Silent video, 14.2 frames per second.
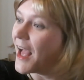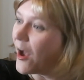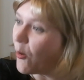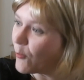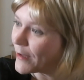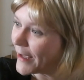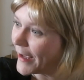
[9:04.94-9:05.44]

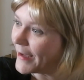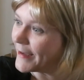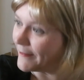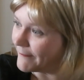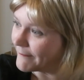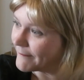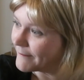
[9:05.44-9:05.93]

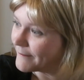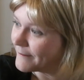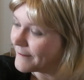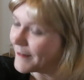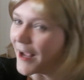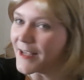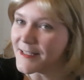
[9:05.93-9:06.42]
Okay,
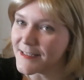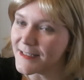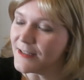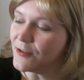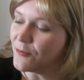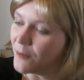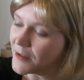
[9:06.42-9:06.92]
I
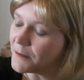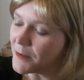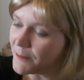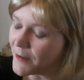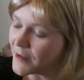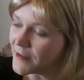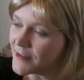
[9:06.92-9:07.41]
see you want to be
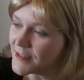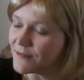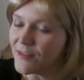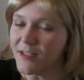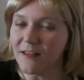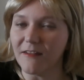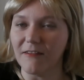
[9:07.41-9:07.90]
part of this
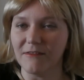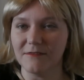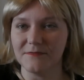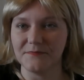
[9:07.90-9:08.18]
video.